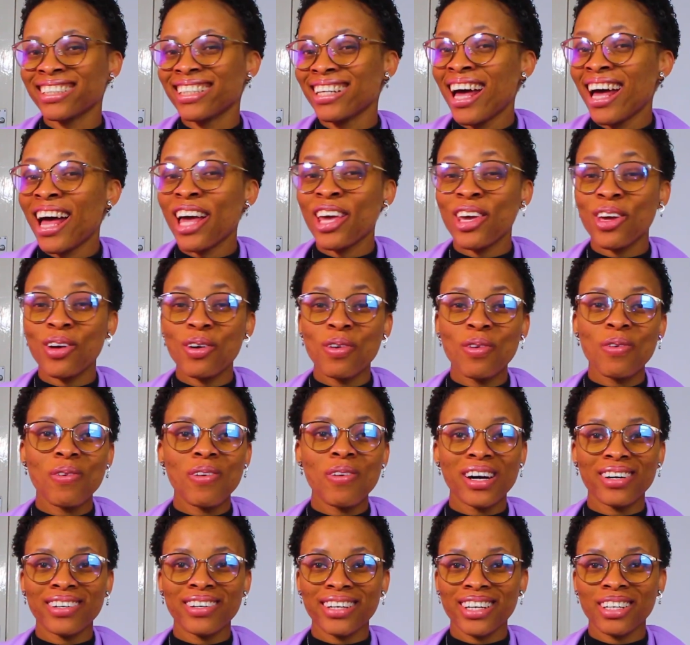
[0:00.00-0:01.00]

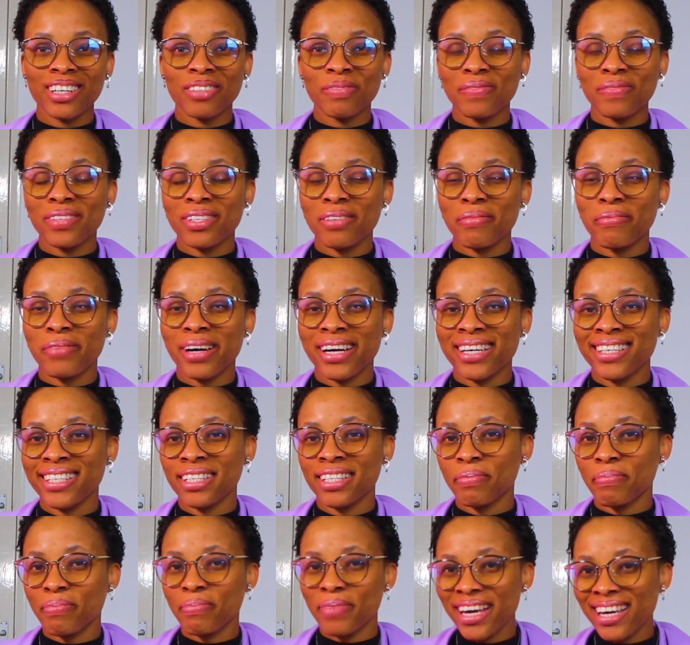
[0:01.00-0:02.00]
Welcome to my
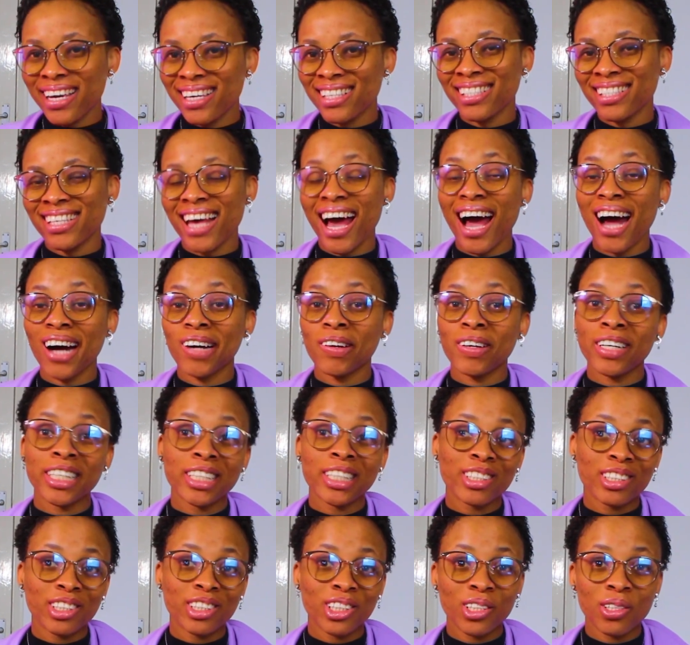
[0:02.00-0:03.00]
space. How are you
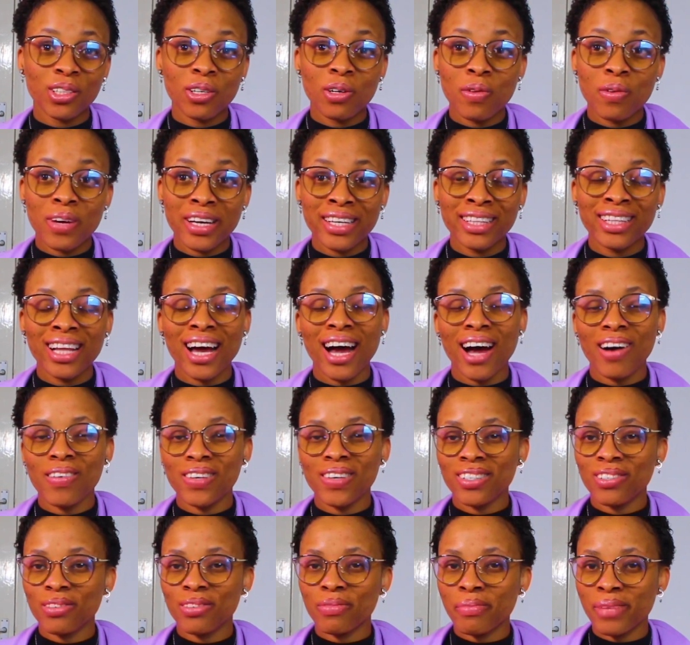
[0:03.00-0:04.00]
doing? How is your
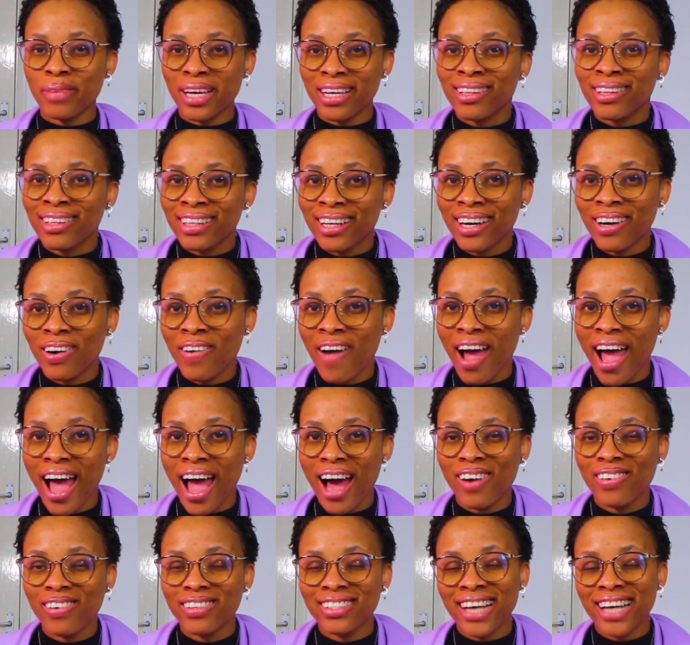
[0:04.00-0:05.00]
mental health?
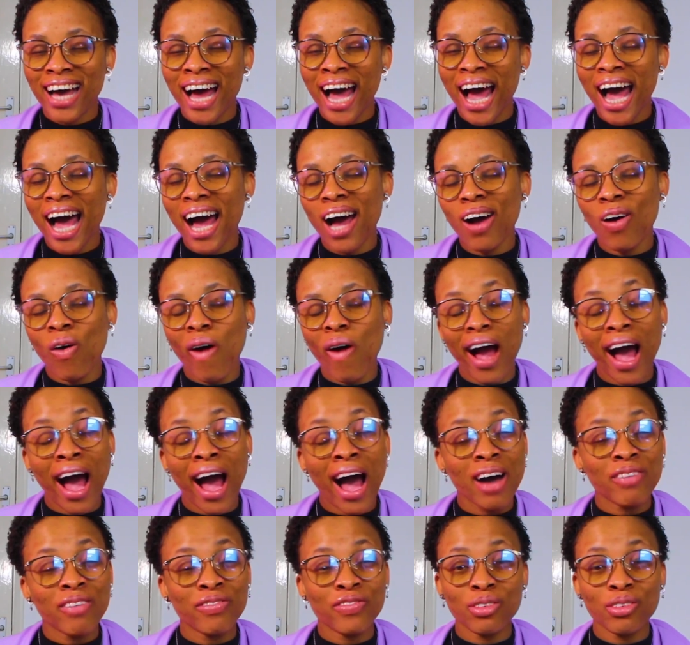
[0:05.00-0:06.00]
How have
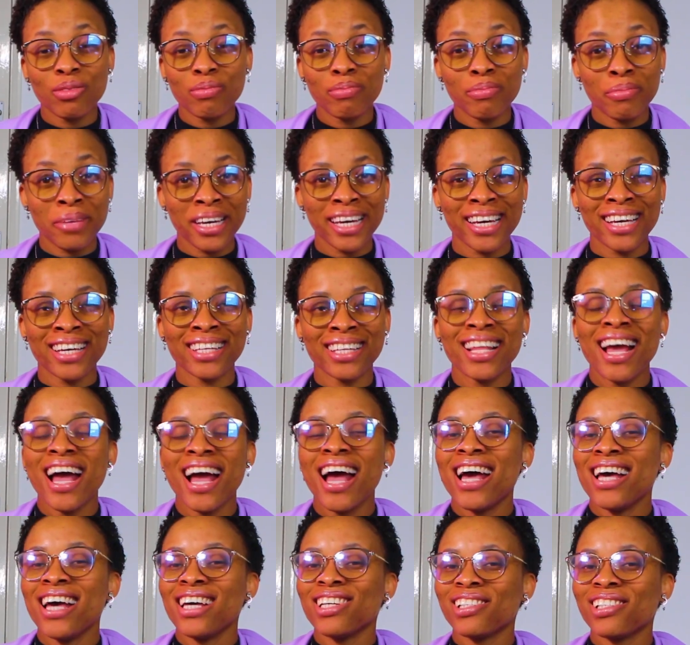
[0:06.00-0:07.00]
you been?
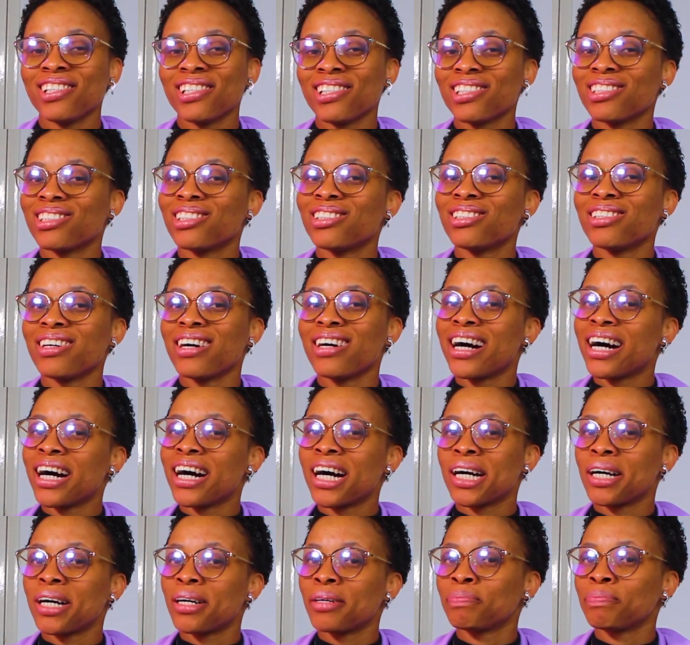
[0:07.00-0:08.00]

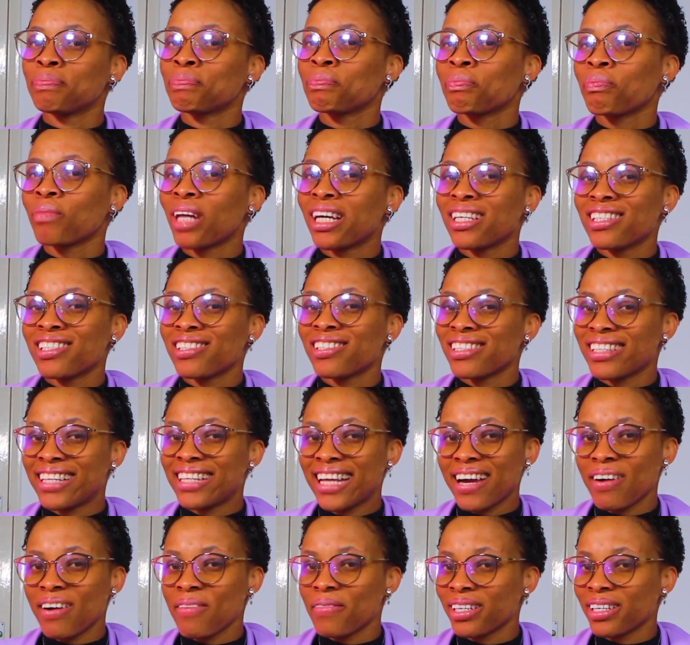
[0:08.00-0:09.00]
Today
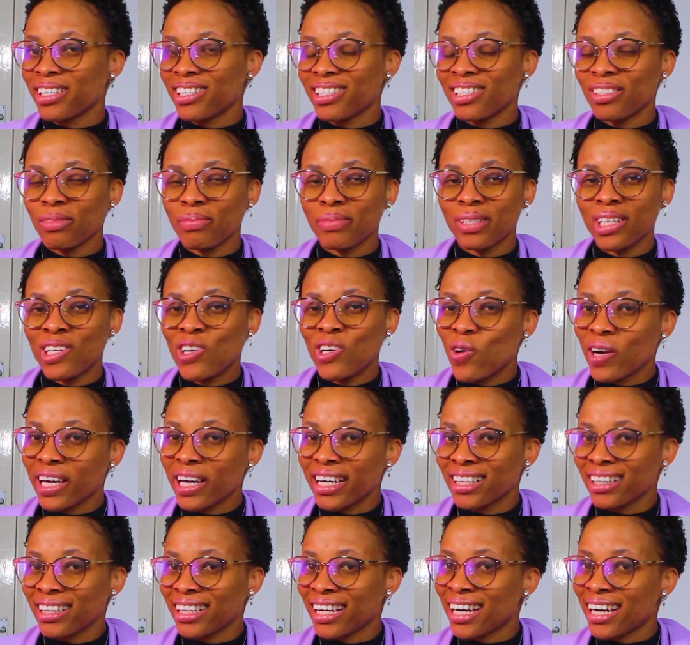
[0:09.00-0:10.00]
we're going to be looking
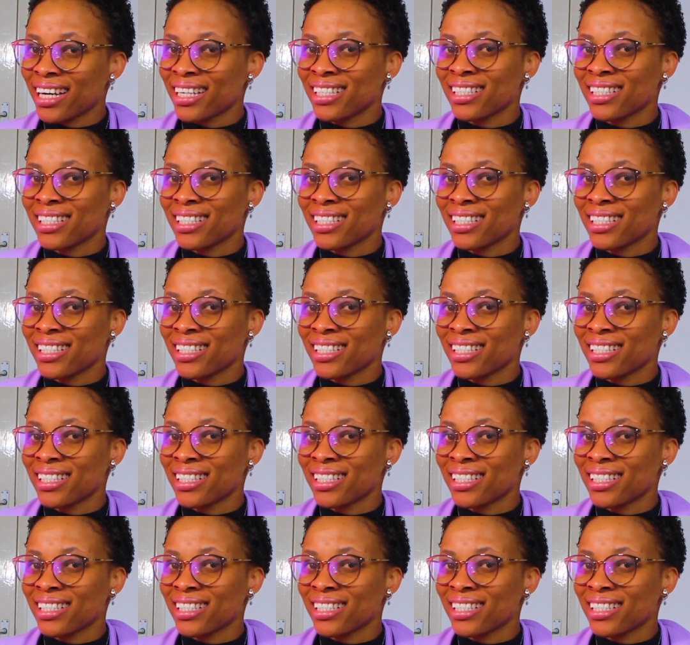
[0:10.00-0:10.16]
at,